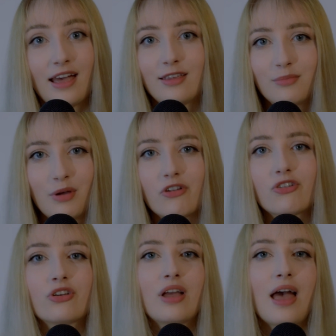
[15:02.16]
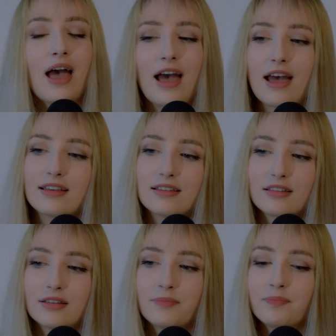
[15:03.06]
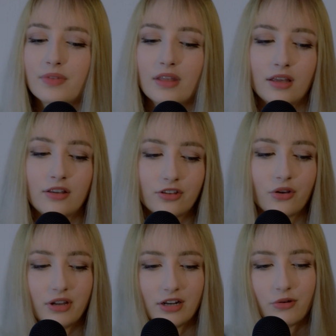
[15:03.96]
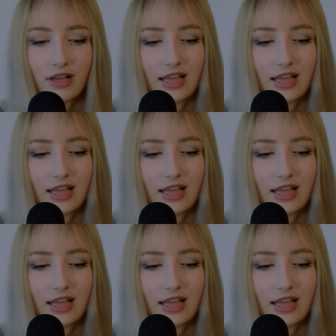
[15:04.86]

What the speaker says: as much as, so in a way,